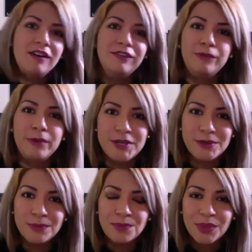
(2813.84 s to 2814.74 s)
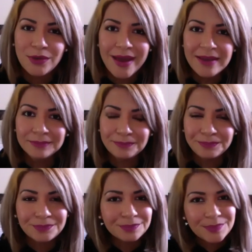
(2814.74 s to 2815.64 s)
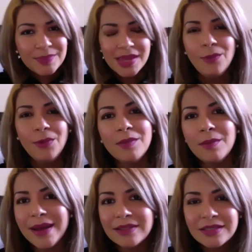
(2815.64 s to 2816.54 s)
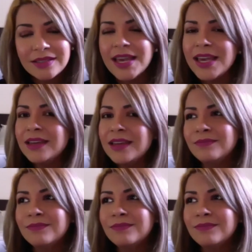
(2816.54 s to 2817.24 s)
for you, right? And what I'm about to say,